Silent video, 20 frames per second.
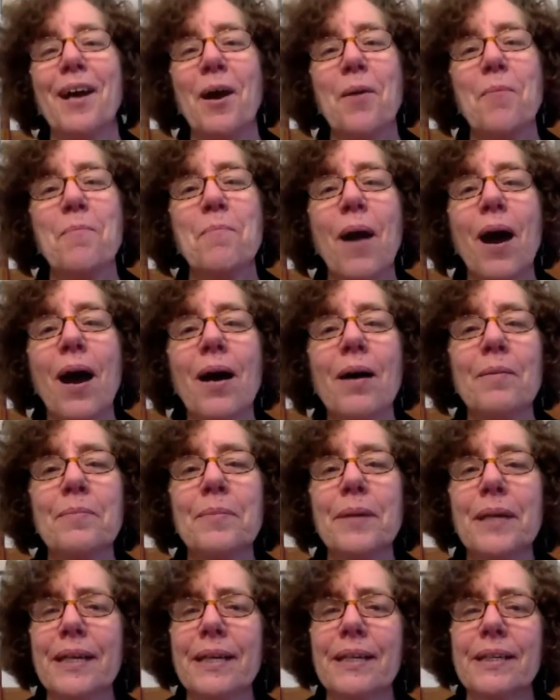mom
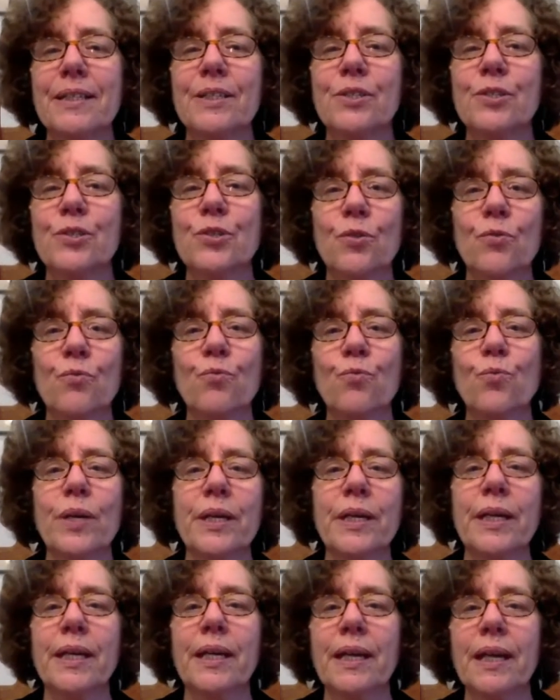is
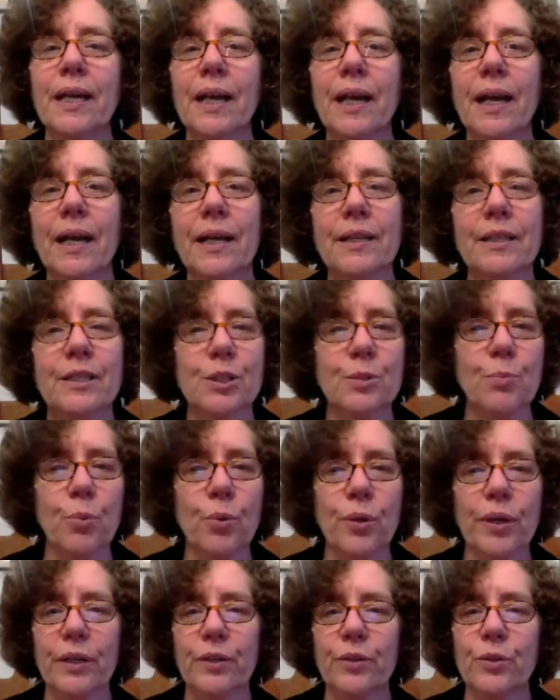reading the
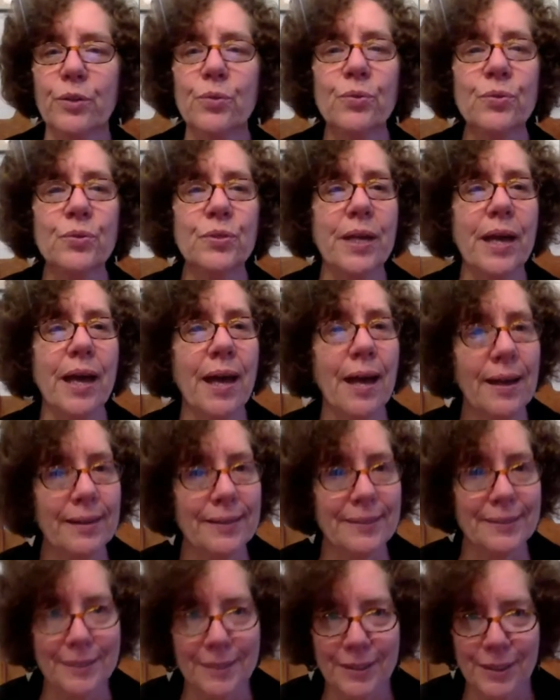sporting news
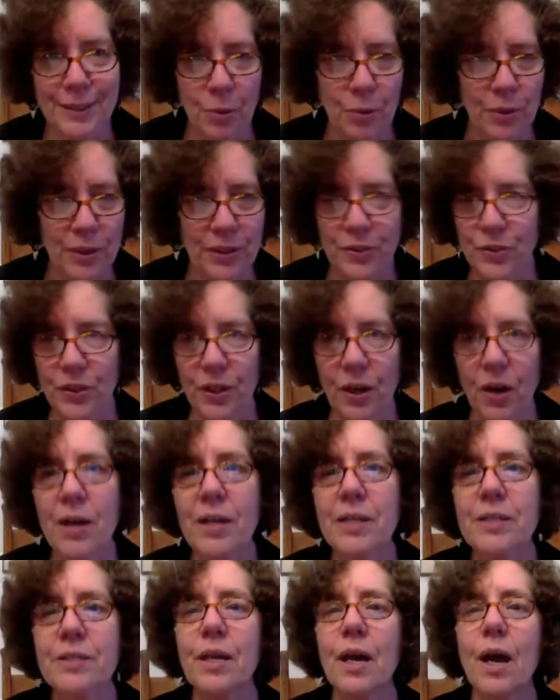and smoking
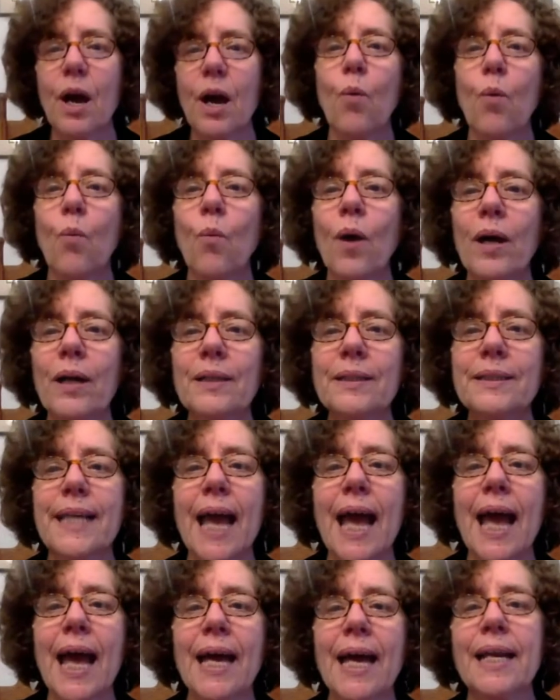cigars, while
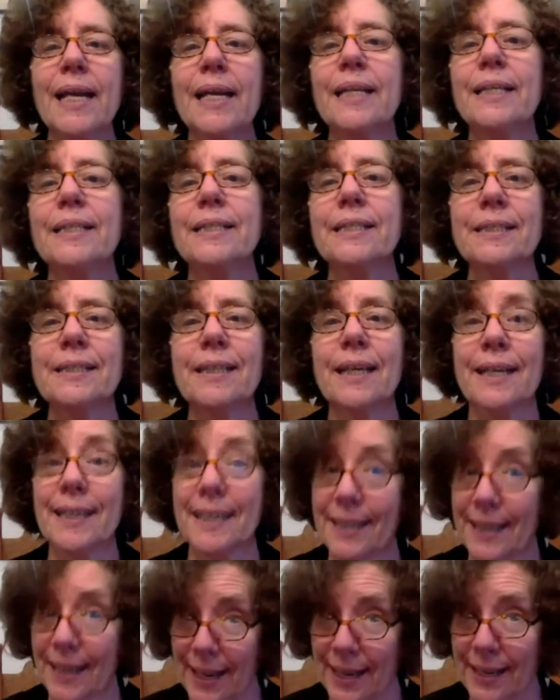dad is
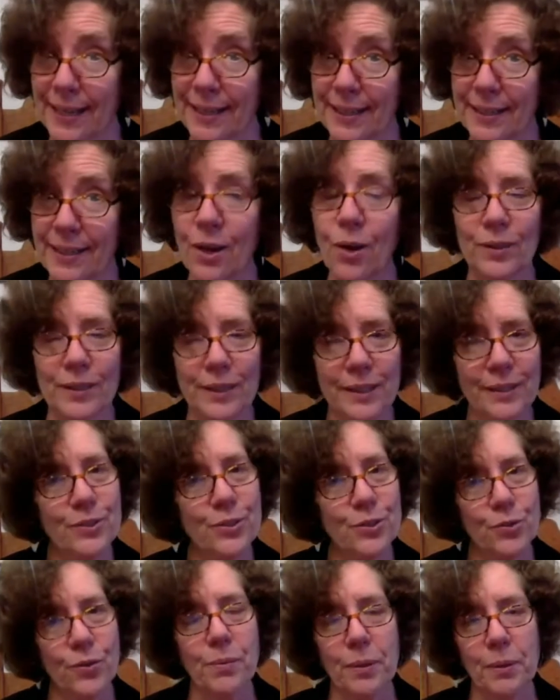again holding the
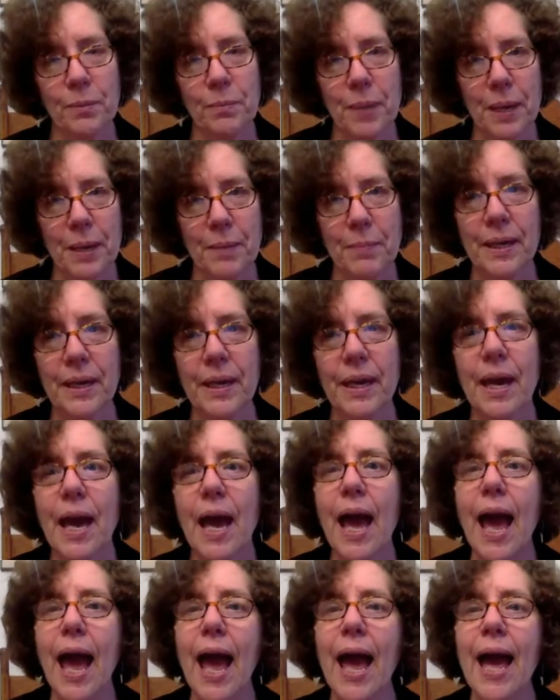screaming baby
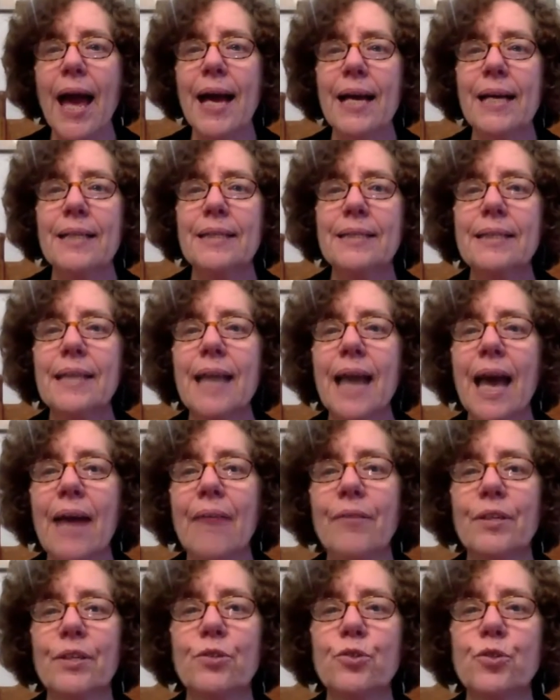and
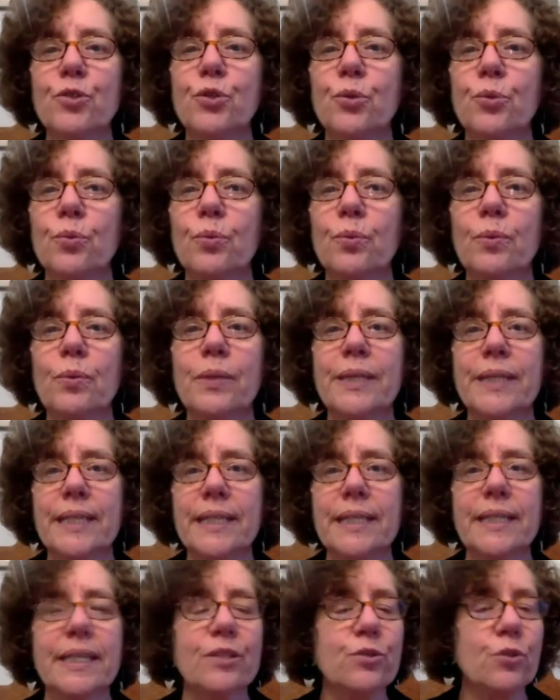having to
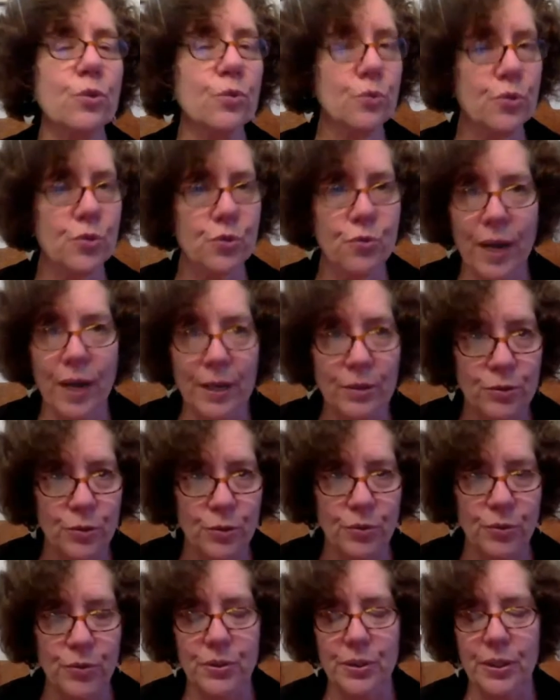knit his own
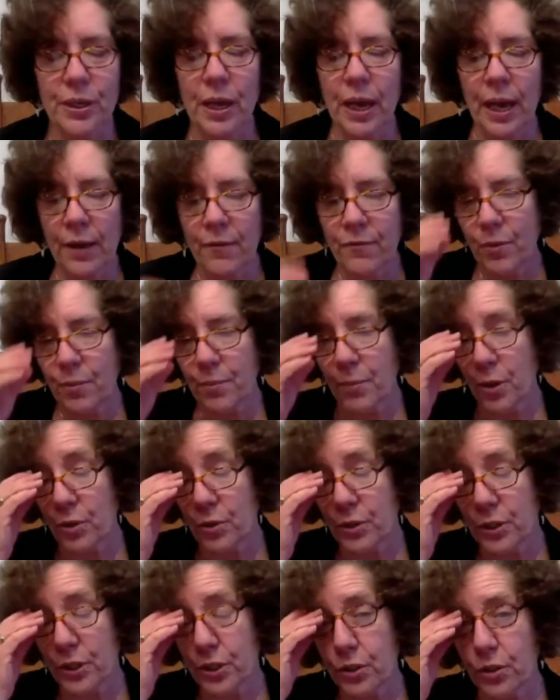trousers from her
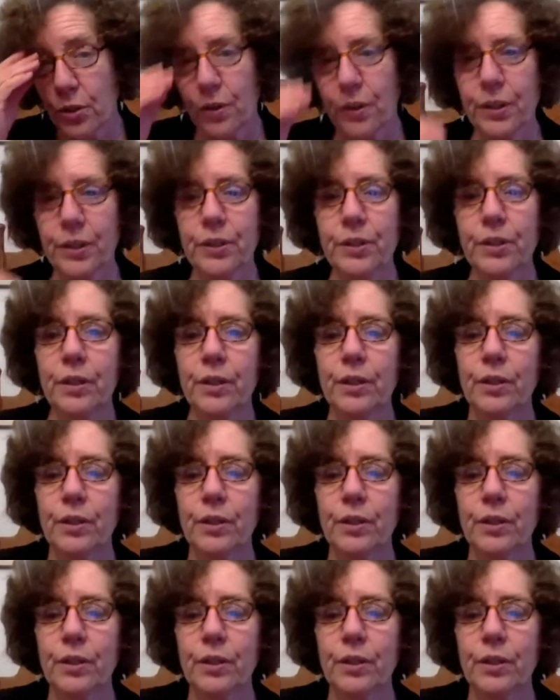discarded